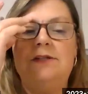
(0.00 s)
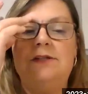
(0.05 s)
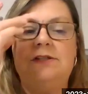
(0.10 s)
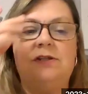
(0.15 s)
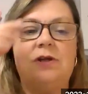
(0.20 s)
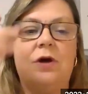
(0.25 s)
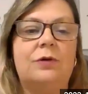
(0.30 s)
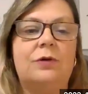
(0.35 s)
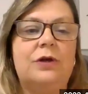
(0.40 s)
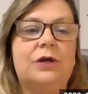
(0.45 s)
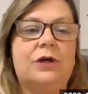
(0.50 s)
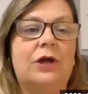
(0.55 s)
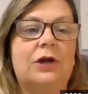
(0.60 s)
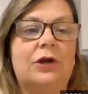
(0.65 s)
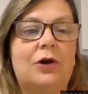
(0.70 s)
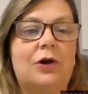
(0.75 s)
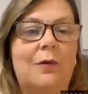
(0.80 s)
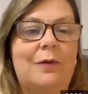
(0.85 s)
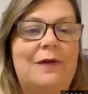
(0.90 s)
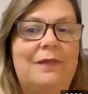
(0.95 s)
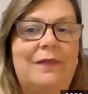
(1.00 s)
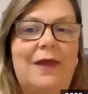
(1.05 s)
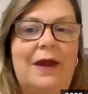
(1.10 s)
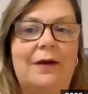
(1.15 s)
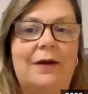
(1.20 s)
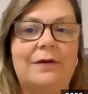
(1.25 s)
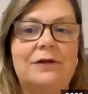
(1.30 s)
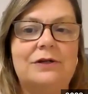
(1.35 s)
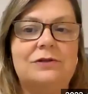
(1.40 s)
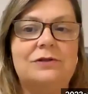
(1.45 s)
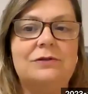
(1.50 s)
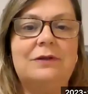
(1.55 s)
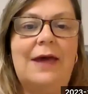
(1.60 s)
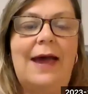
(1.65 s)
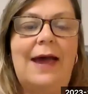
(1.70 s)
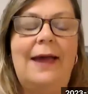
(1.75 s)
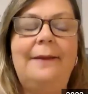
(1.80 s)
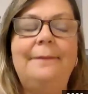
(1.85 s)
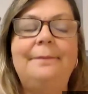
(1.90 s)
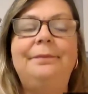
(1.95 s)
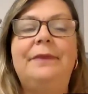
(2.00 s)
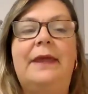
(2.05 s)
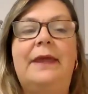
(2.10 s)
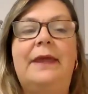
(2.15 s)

So you can go in there and do that.